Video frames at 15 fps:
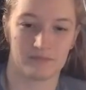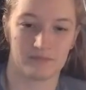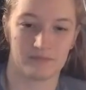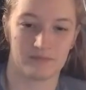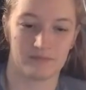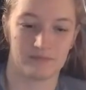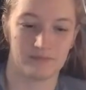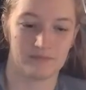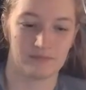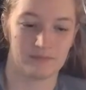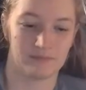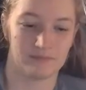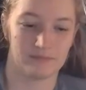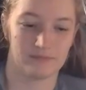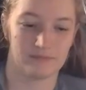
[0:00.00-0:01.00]

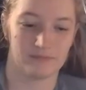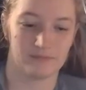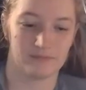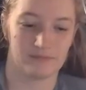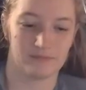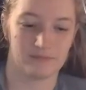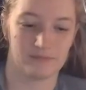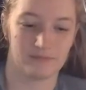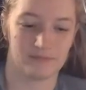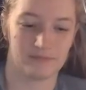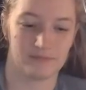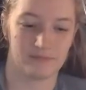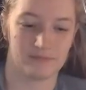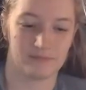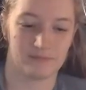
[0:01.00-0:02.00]

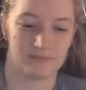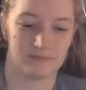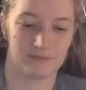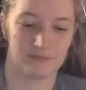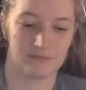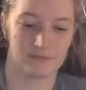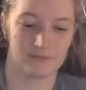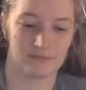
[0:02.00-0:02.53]
[no speech]